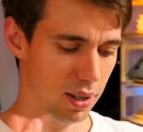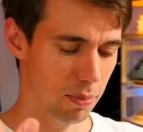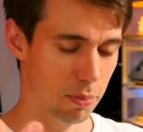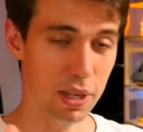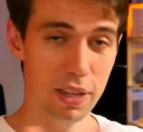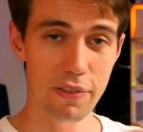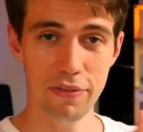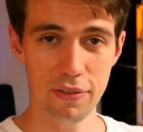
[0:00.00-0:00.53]

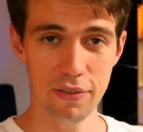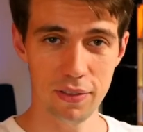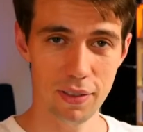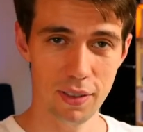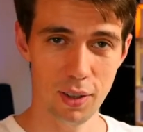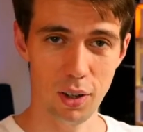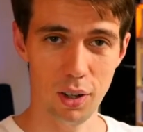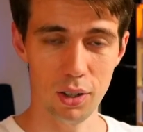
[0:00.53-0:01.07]
beef
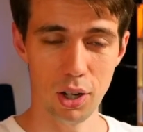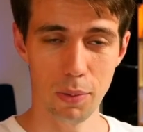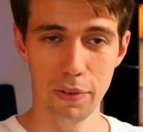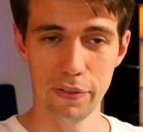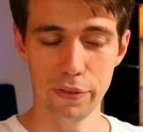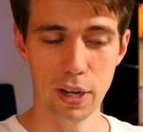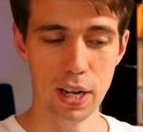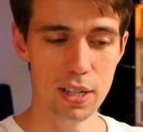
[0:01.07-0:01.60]
on top
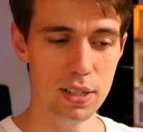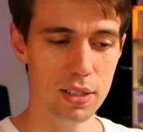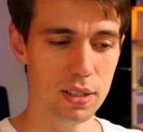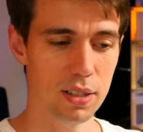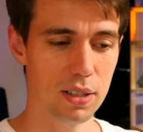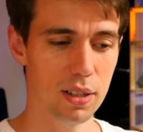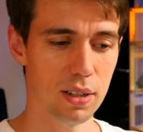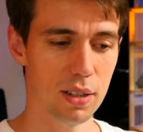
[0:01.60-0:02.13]
of rice,
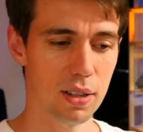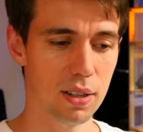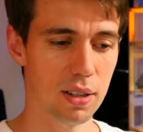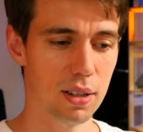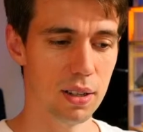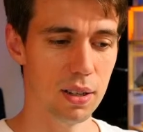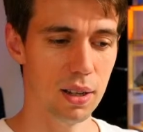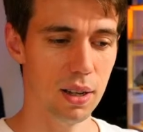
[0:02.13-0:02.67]

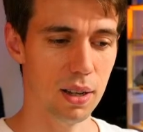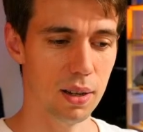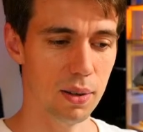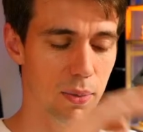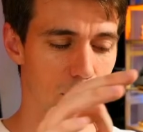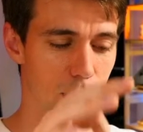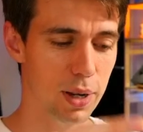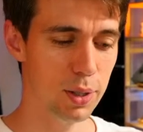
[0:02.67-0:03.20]

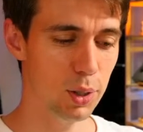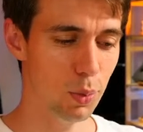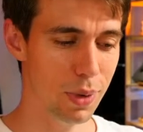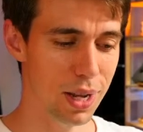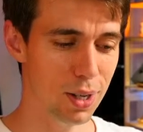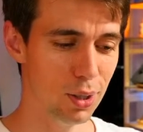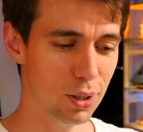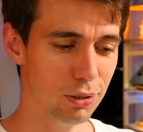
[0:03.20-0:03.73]
1
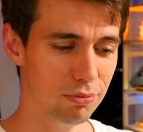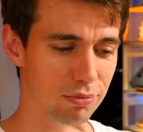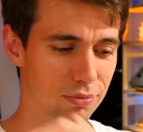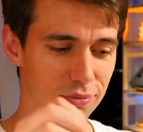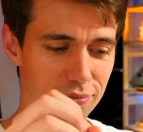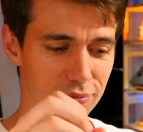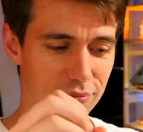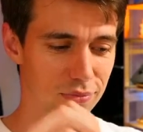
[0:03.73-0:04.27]
tomato,
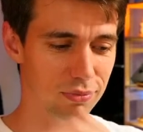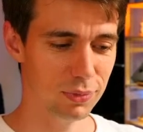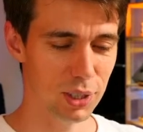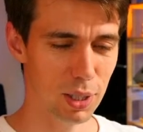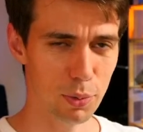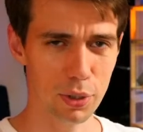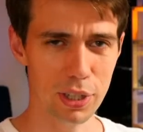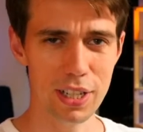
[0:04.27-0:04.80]

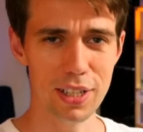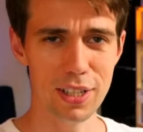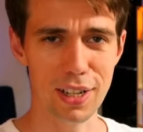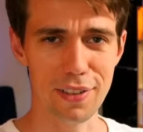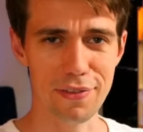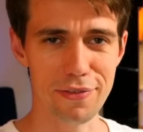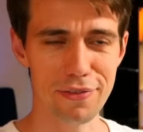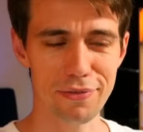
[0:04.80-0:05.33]
some green
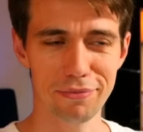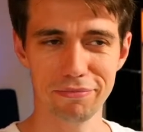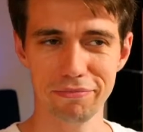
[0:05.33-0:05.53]
stuff.